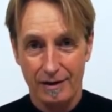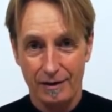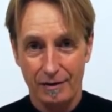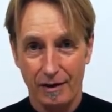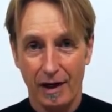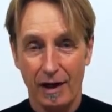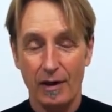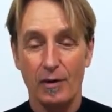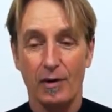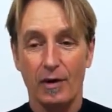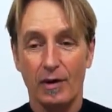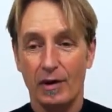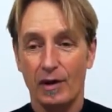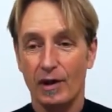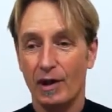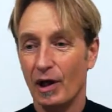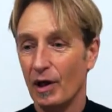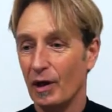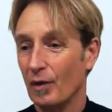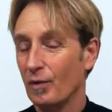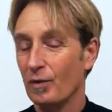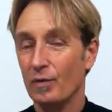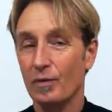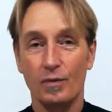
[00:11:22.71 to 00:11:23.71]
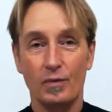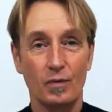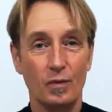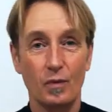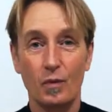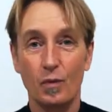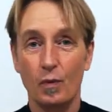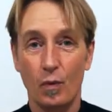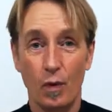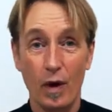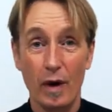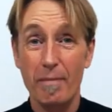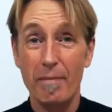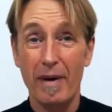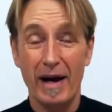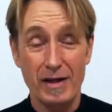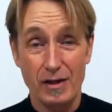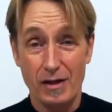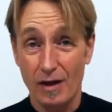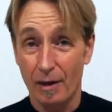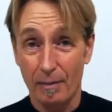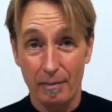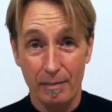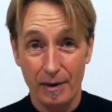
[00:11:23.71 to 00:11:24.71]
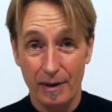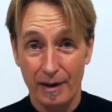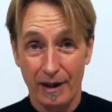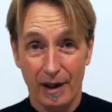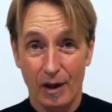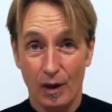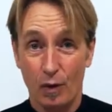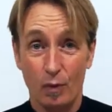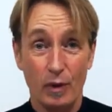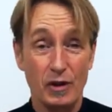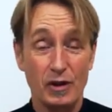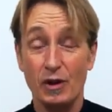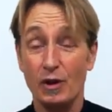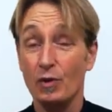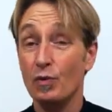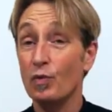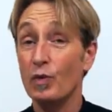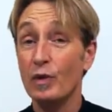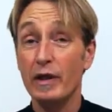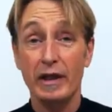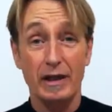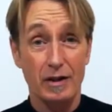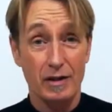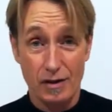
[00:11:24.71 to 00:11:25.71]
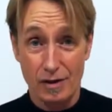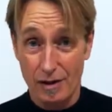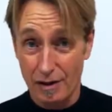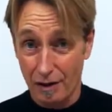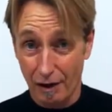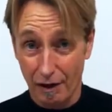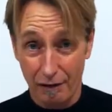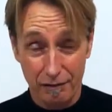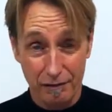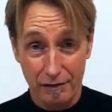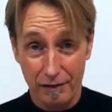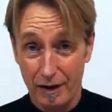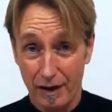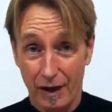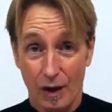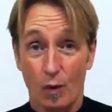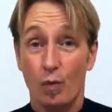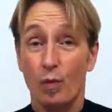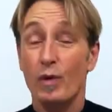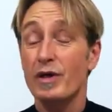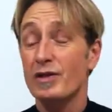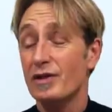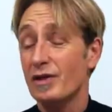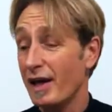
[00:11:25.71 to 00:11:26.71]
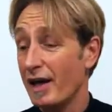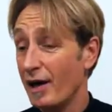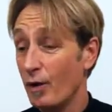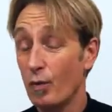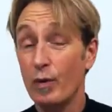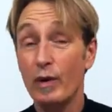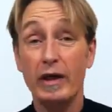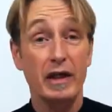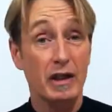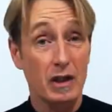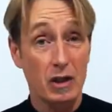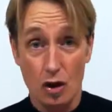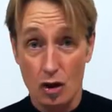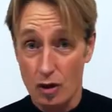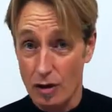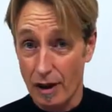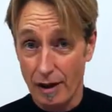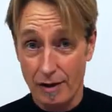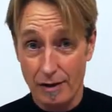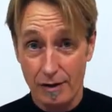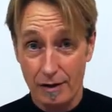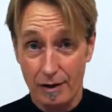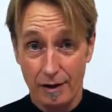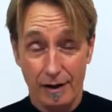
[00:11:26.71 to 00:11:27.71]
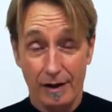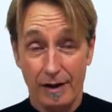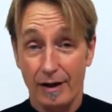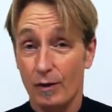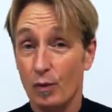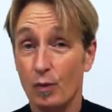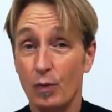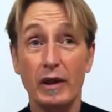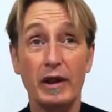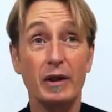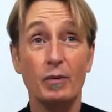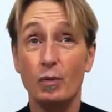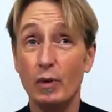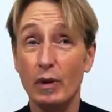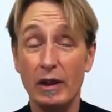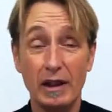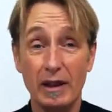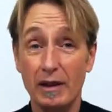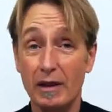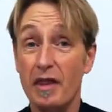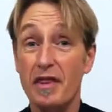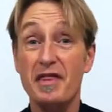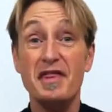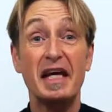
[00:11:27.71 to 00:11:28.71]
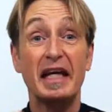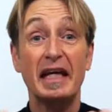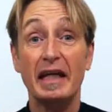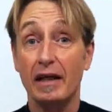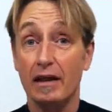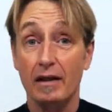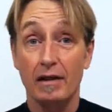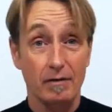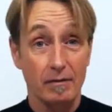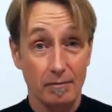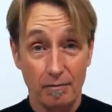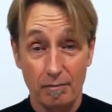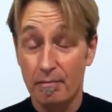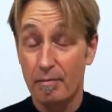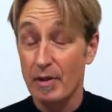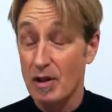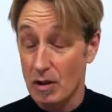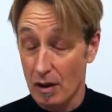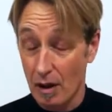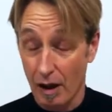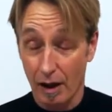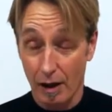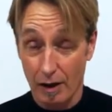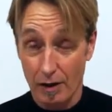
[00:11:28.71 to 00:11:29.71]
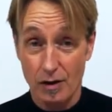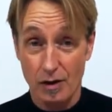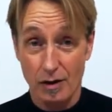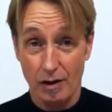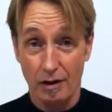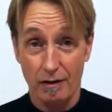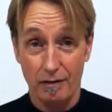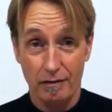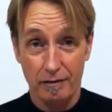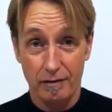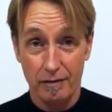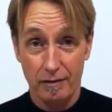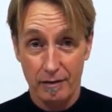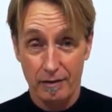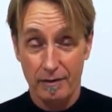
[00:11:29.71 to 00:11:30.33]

Right? Look, we mess up. We do weird stuff. We say weird shit. We think bizarre stuff.